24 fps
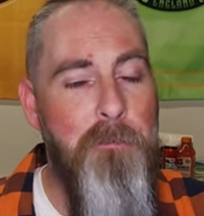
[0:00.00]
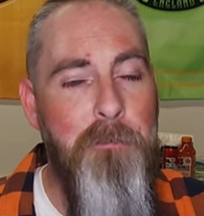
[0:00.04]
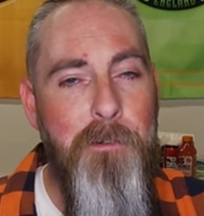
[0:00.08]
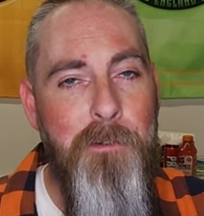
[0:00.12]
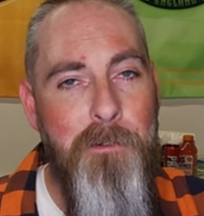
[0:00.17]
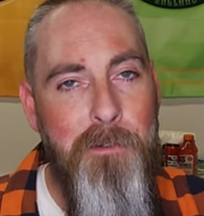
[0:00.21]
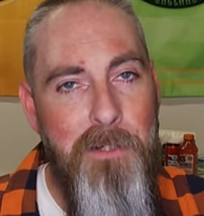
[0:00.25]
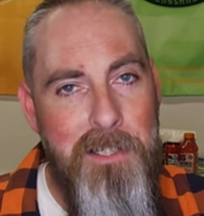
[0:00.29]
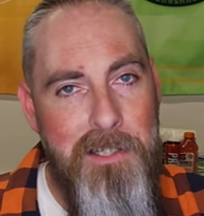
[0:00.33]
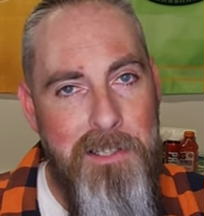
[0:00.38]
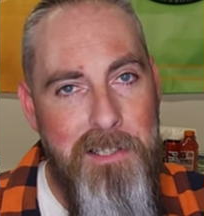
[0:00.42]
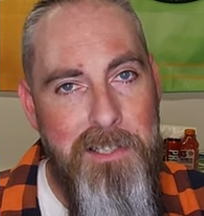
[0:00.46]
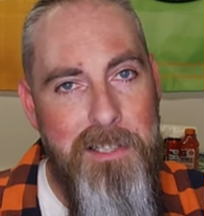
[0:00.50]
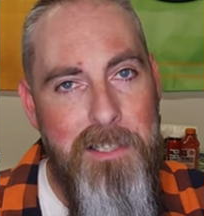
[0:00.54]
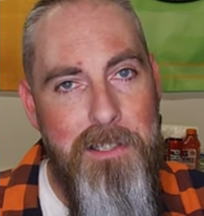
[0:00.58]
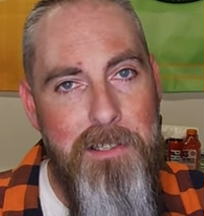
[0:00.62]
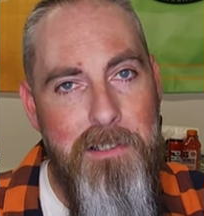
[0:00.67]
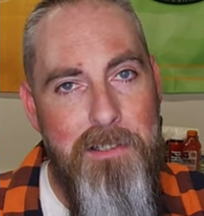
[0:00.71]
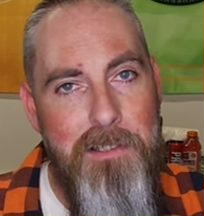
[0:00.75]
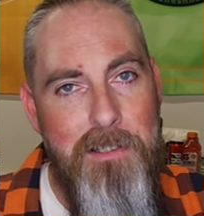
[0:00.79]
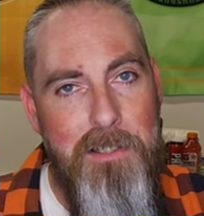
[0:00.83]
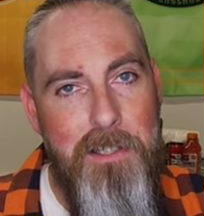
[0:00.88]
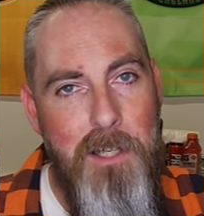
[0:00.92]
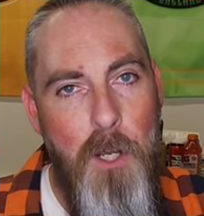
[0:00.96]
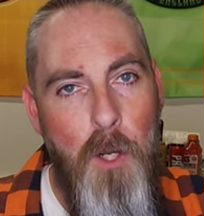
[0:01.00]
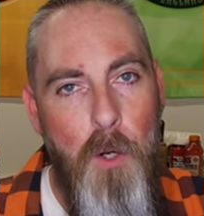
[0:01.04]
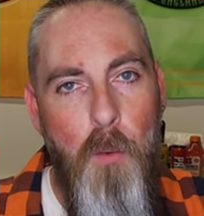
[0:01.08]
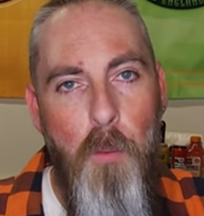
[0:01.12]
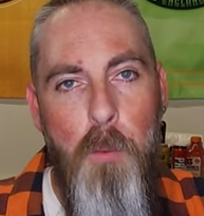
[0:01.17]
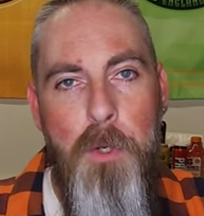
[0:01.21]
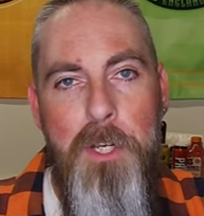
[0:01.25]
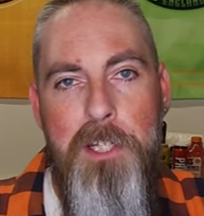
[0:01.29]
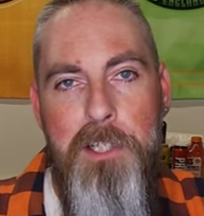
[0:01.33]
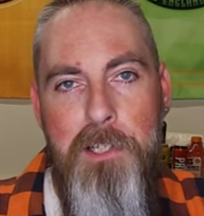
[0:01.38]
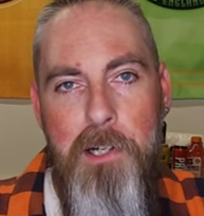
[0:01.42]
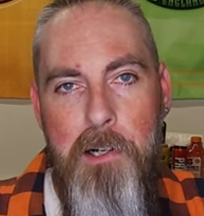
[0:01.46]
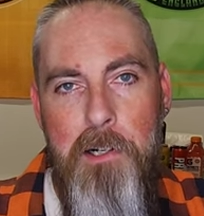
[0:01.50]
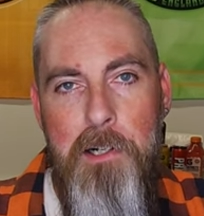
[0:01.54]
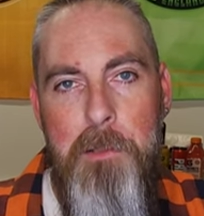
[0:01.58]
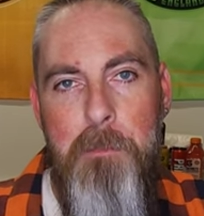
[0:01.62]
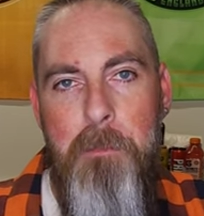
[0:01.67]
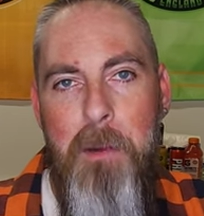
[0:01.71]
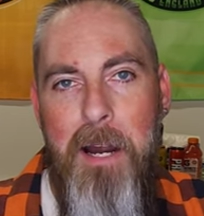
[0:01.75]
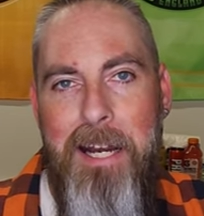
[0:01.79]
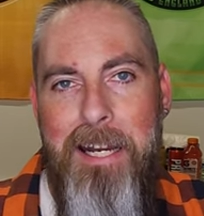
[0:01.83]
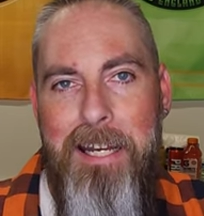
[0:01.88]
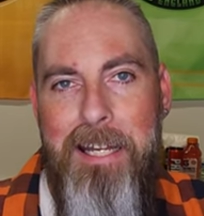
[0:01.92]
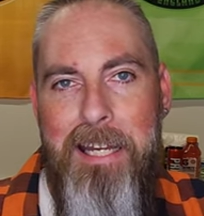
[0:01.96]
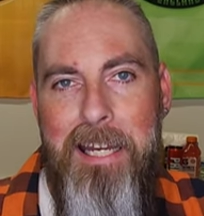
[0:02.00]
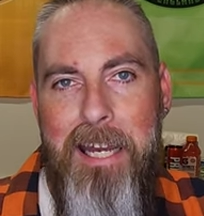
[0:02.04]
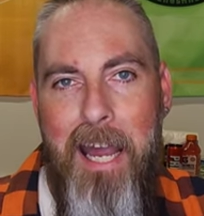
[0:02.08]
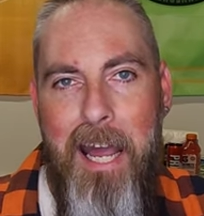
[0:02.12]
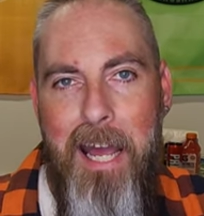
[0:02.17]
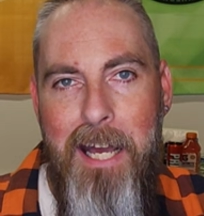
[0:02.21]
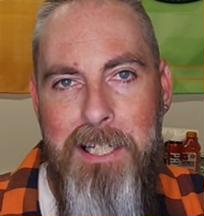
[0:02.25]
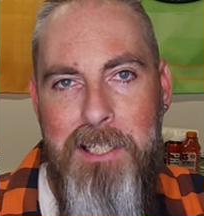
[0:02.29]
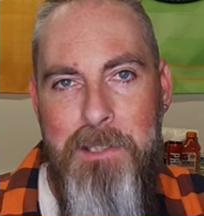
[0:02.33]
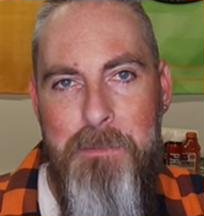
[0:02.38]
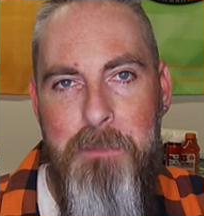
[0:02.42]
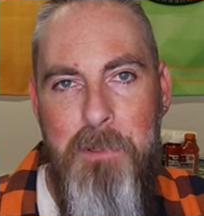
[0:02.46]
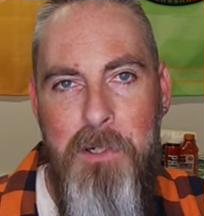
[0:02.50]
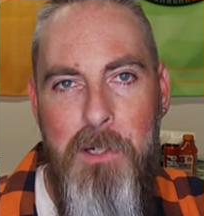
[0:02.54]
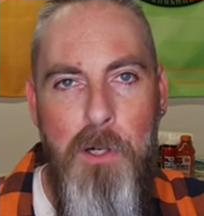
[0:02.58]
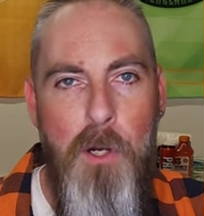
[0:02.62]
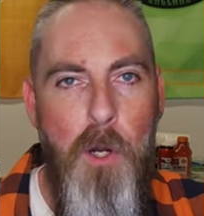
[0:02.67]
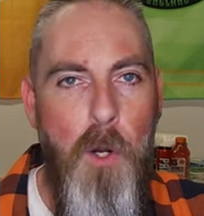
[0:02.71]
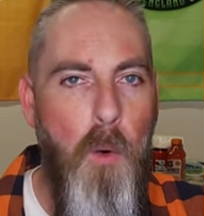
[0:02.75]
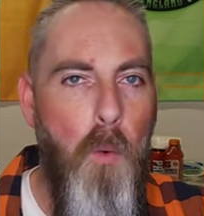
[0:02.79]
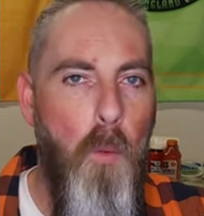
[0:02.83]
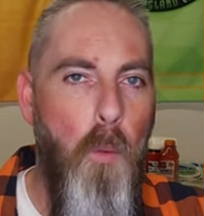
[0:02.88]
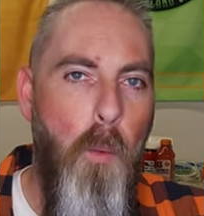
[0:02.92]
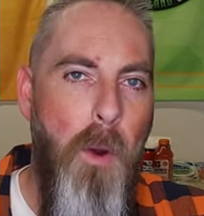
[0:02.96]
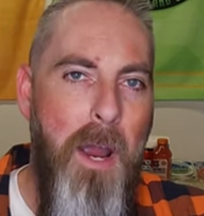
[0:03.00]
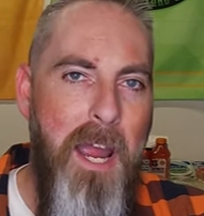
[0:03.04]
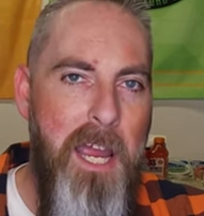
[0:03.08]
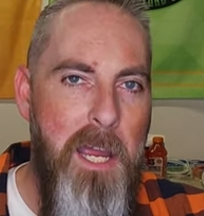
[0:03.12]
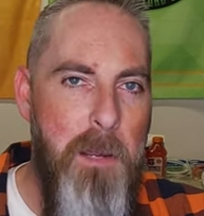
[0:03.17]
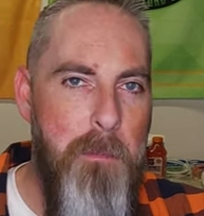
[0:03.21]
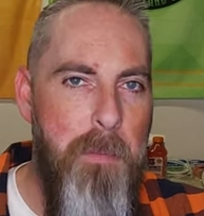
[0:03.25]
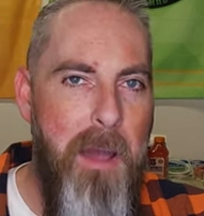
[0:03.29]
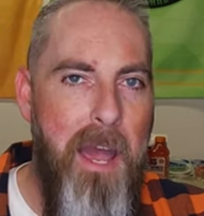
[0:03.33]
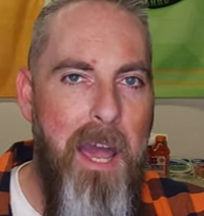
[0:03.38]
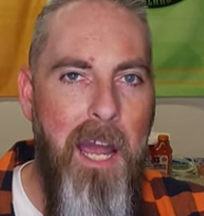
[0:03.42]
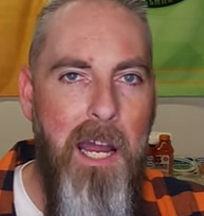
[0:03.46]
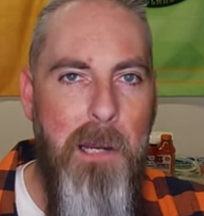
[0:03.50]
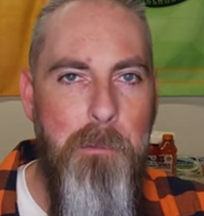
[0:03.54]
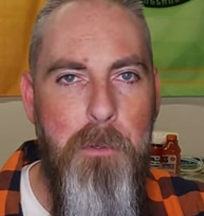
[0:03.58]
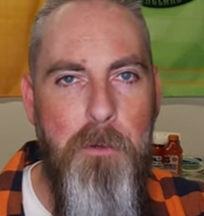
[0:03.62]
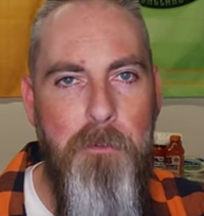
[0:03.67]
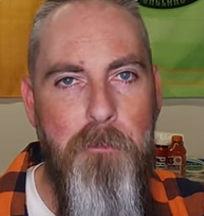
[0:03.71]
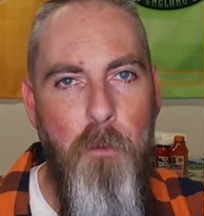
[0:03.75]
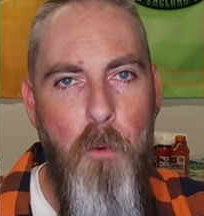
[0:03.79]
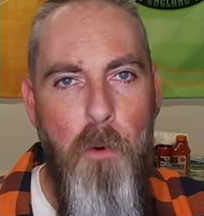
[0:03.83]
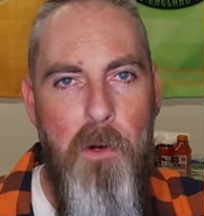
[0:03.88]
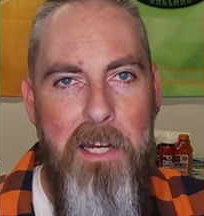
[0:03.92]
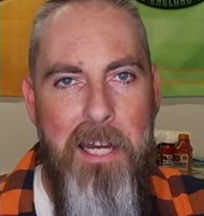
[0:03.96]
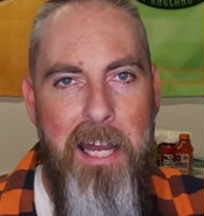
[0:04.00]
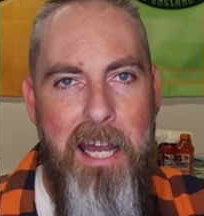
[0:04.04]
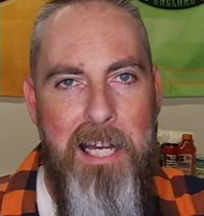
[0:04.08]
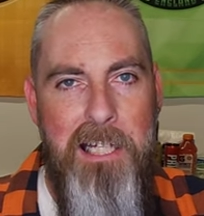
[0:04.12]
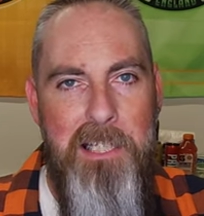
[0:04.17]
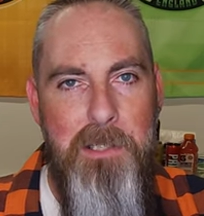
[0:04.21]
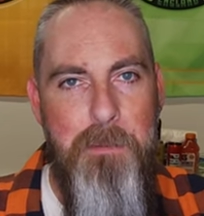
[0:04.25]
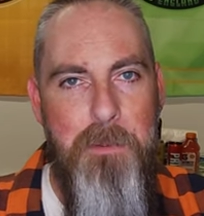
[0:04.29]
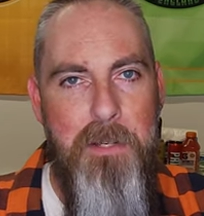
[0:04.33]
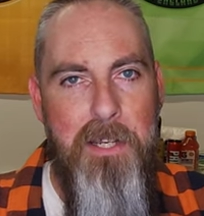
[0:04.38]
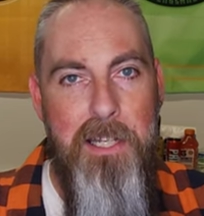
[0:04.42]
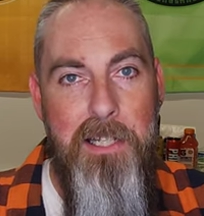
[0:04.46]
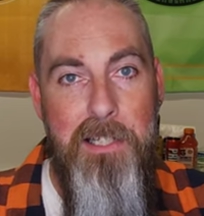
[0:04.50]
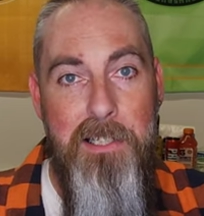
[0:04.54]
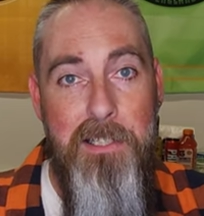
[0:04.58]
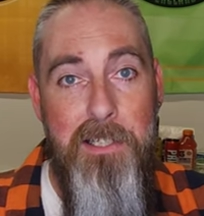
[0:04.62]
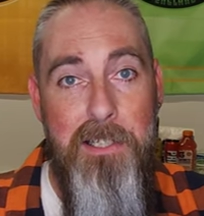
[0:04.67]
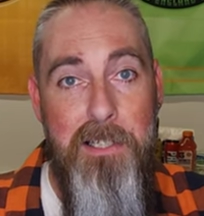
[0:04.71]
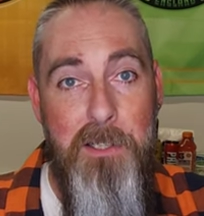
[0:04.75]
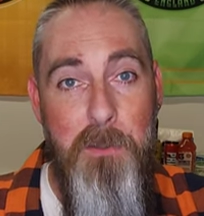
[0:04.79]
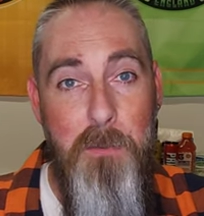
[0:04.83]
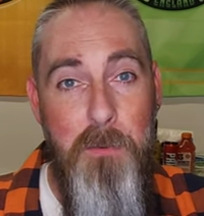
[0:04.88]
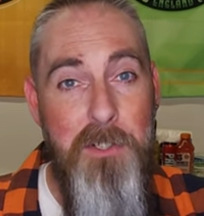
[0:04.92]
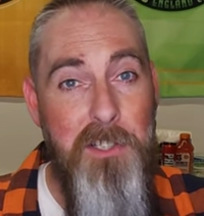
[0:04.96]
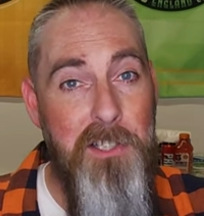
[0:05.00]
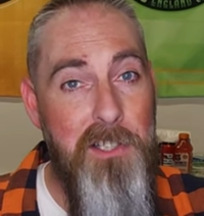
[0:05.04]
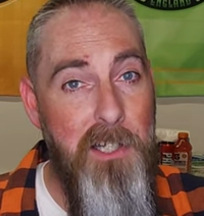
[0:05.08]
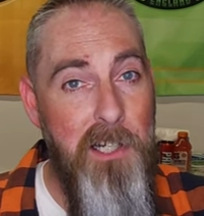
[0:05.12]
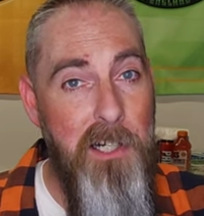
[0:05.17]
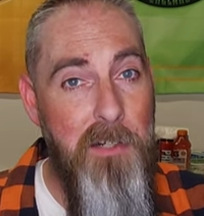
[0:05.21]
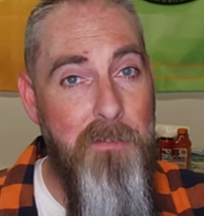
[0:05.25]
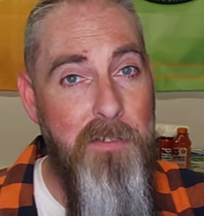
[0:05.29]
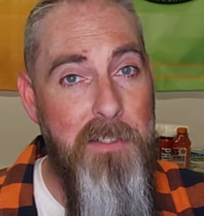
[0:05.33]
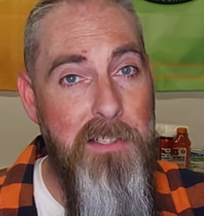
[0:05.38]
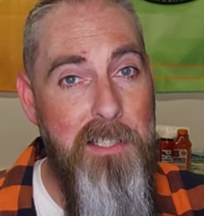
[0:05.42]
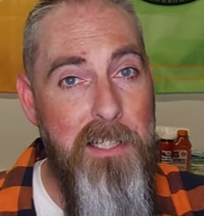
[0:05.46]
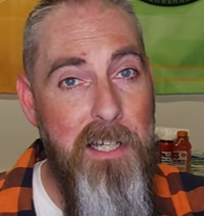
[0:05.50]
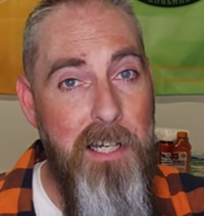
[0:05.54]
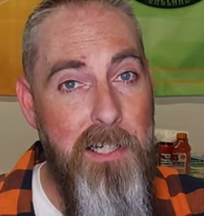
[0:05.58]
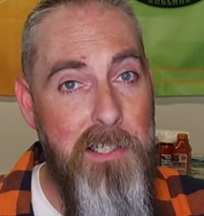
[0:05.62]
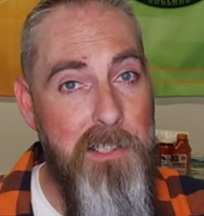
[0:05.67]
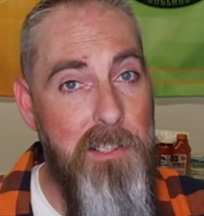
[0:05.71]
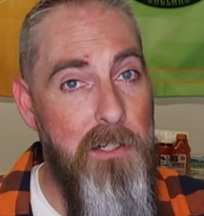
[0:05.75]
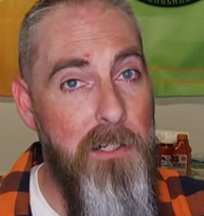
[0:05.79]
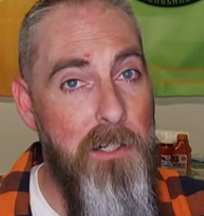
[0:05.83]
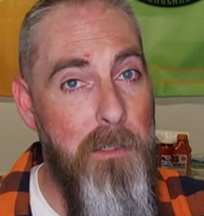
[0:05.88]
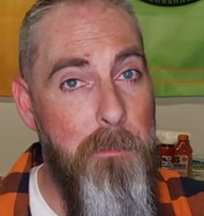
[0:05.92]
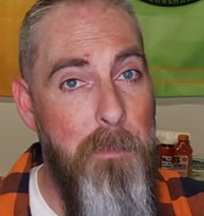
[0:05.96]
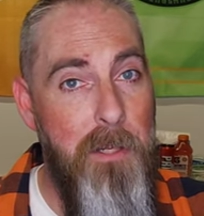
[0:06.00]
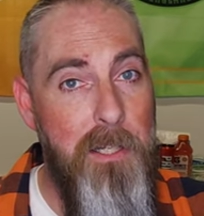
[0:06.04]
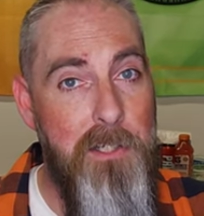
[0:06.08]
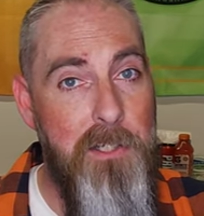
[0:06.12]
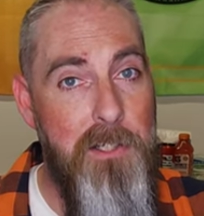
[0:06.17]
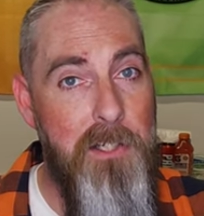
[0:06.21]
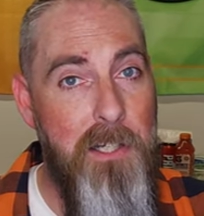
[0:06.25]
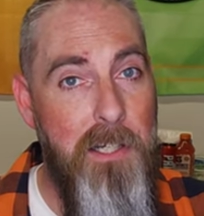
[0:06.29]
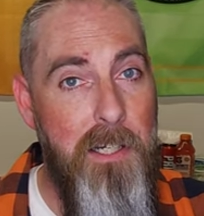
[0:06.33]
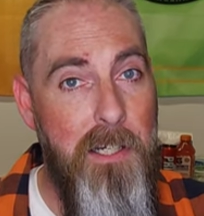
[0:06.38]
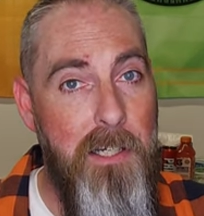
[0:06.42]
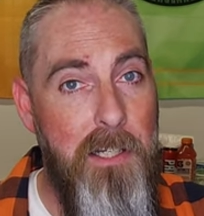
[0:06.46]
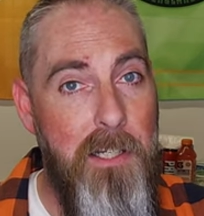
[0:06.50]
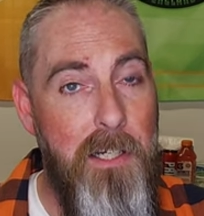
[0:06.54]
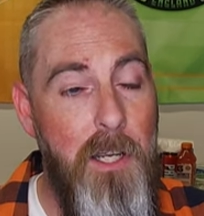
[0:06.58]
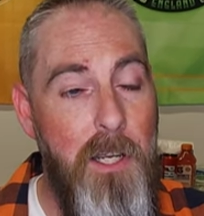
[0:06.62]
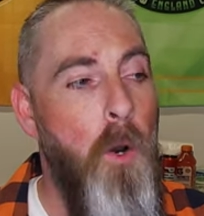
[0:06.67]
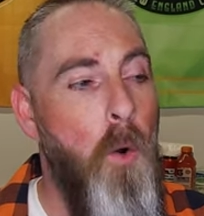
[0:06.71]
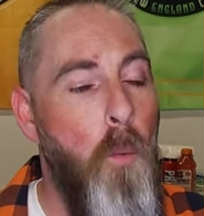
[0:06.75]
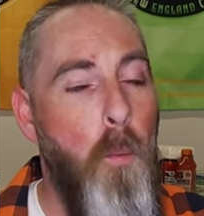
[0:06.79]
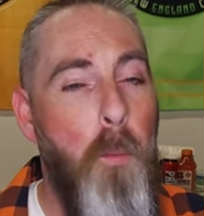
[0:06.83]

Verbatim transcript: For instance, we started mining Kaspa way back before Kaspa ASICs when Son of a Tech started mentioning it.